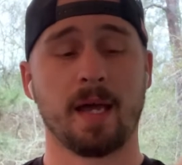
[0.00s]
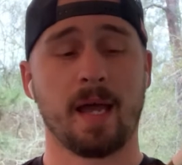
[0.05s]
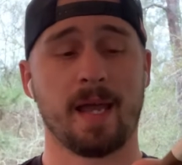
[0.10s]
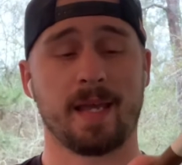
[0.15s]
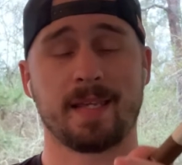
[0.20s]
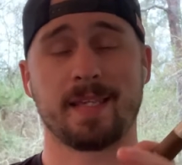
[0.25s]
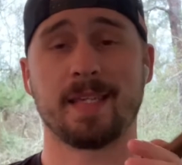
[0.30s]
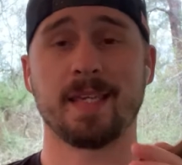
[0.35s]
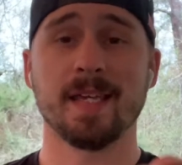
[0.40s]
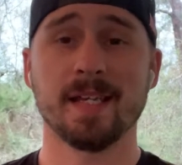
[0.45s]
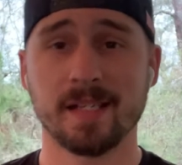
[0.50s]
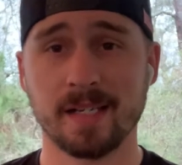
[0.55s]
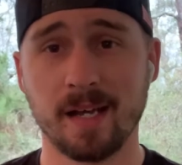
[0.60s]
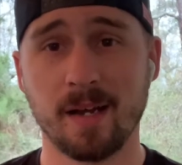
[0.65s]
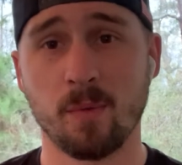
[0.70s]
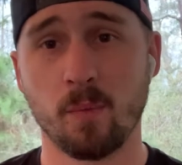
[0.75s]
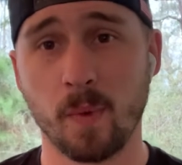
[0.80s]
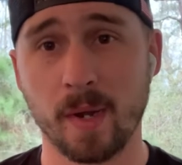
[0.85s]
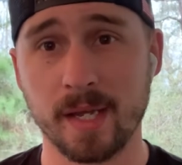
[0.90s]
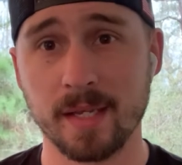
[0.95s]
I
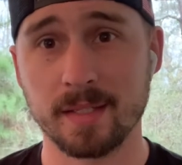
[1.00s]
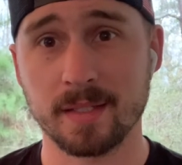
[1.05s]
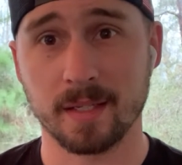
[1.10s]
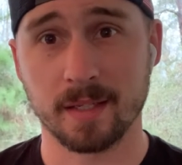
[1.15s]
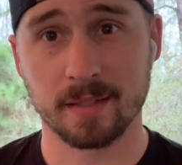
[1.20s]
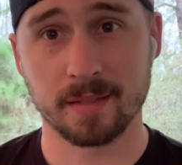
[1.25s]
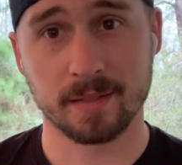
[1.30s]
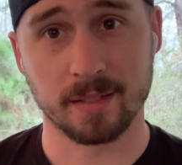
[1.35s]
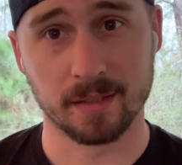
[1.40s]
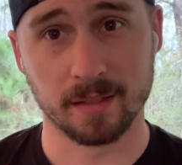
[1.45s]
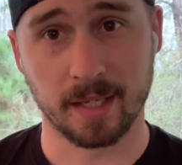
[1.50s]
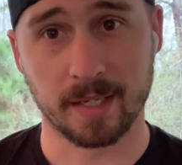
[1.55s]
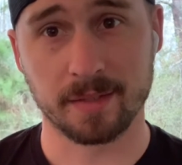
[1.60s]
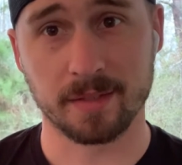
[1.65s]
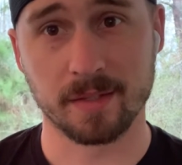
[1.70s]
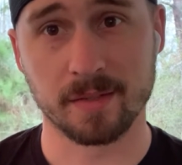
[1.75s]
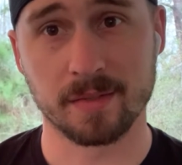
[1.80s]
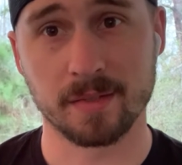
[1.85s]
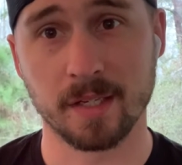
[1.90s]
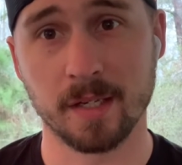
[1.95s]
cannot wait to light
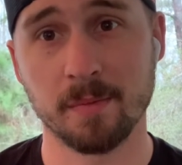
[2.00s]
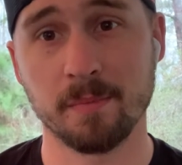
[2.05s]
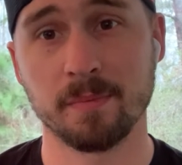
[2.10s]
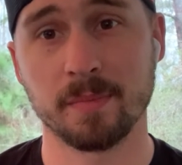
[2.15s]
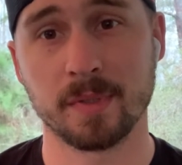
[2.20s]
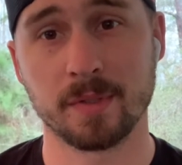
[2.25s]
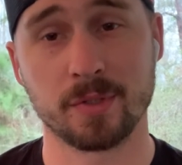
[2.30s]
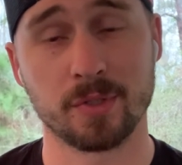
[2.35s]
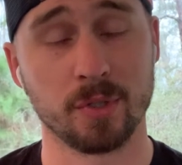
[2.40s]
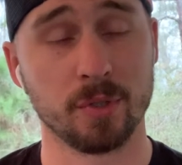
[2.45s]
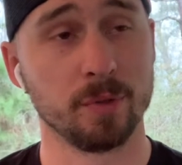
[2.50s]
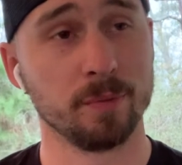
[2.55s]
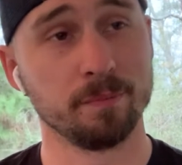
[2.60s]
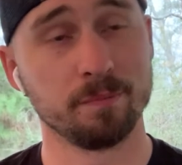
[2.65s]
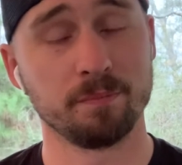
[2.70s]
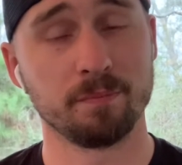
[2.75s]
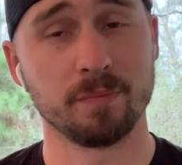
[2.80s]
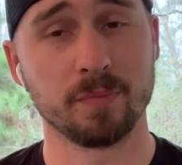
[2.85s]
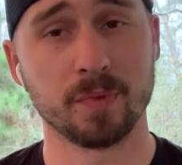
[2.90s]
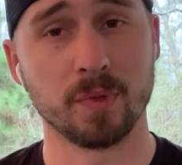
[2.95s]
this up, so
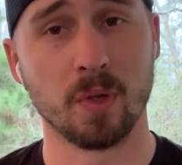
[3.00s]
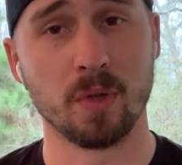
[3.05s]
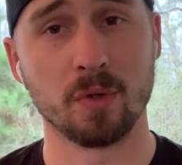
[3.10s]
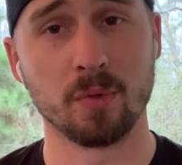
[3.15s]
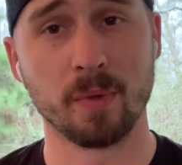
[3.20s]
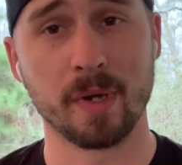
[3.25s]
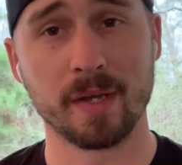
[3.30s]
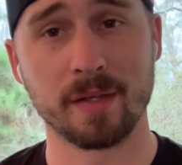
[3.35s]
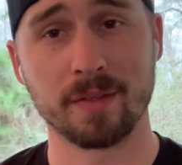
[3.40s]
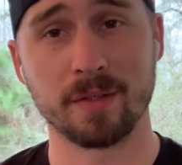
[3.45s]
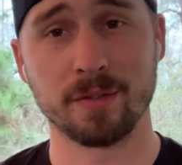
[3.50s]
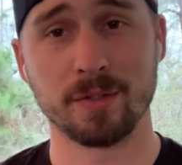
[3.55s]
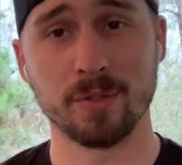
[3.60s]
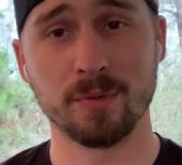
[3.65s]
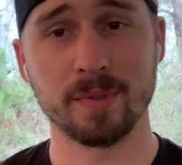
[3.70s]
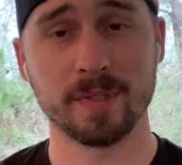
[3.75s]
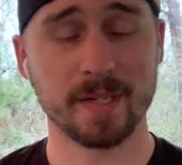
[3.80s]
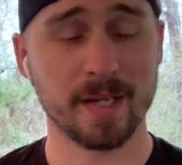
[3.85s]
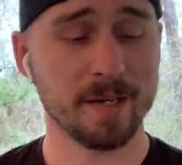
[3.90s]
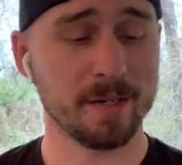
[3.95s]
the only way to
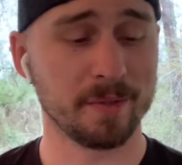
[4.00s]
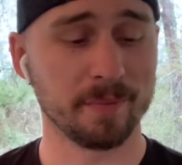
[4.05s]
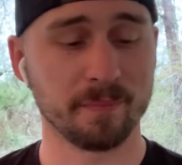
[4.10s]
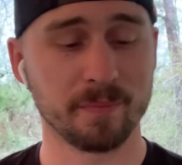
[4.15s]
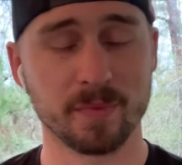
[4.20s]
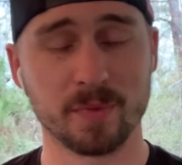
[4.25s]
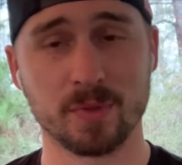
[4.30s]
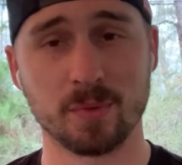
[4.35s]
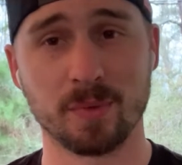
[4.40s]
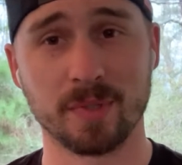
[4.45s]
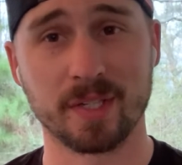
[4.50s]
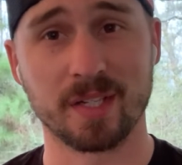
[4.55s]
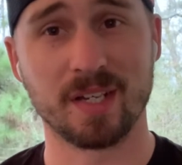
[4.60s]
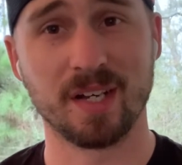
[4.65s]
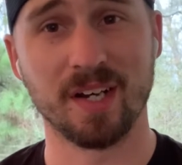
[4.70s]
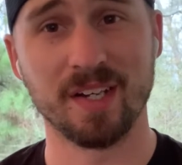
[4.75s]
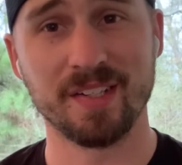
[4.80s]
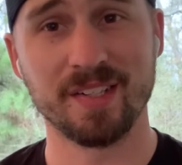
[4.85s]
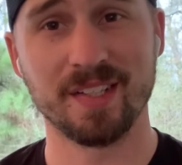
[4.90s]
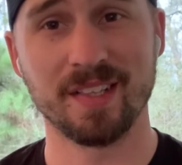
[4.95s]
do it now is with a
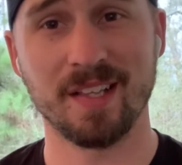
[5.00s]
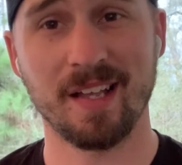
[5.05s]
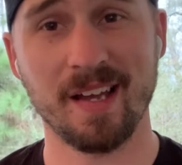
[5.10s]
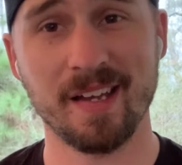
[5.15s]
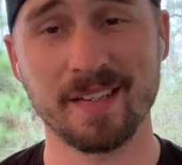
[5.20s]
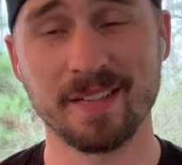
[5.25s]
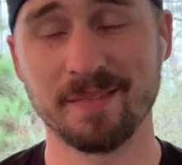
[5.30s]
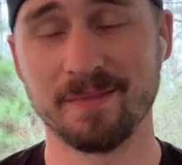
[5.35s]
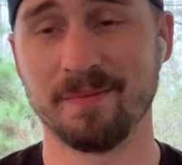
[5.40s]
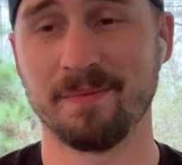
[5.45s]
cut and a light.